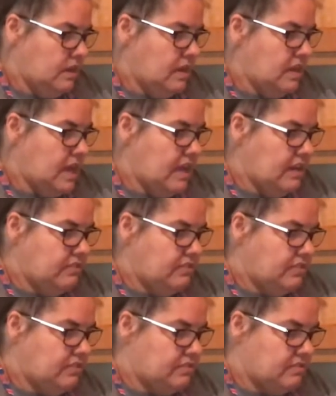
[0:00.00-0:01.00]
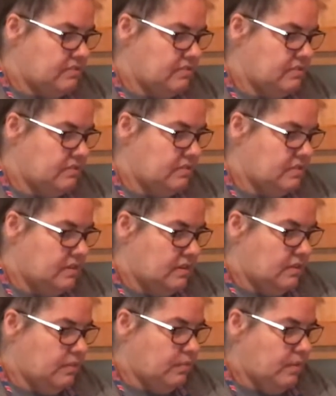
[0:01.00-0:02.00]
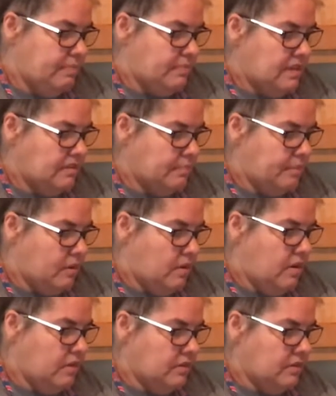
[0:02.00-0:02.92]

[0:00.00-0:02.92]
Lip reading: kind of just rip these apart